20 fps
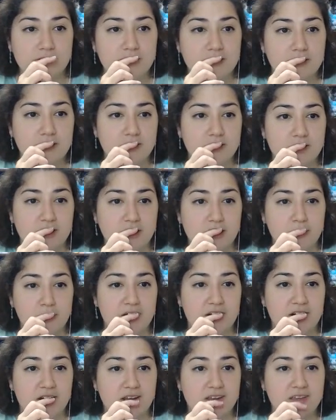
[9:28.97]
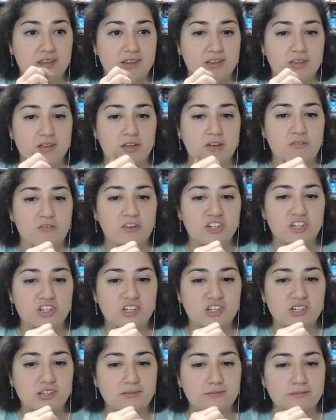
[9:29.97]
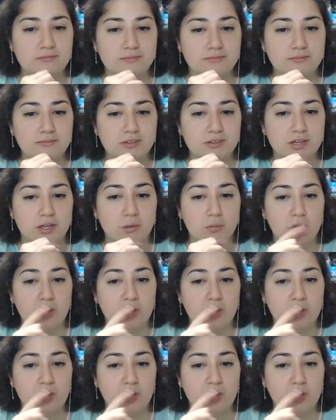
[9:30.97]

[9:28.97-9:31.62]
Alright, come on. It